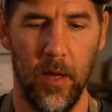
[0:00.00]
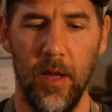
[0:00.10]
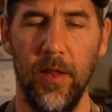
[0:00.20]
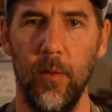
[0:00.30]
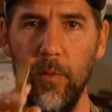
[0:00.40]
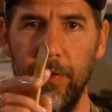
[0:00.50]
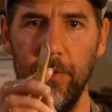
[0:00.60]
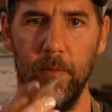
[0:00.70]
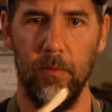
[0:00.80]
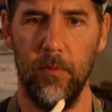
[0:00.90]
And then with,
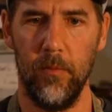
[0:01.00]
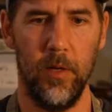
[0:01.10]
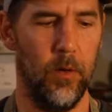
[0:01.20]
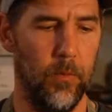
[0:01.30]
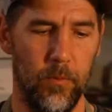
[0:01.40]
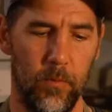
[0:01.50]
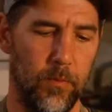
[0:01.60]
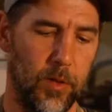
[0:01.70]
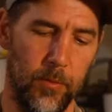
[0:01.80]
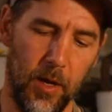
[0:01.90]
you know,
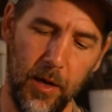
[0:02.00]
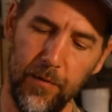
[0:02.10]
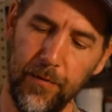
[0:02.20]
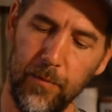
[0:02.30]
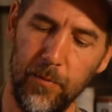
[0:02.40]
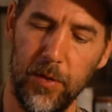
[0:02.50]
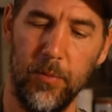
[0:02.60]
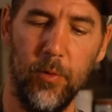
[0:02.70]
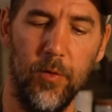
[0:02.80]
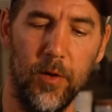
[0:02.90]
some kind of
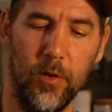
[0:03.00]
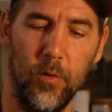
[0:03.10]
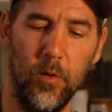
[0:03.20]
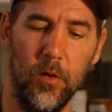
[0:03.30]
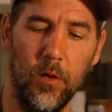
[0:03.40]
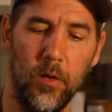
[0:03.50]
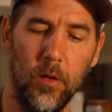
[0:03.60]
smoothing tool,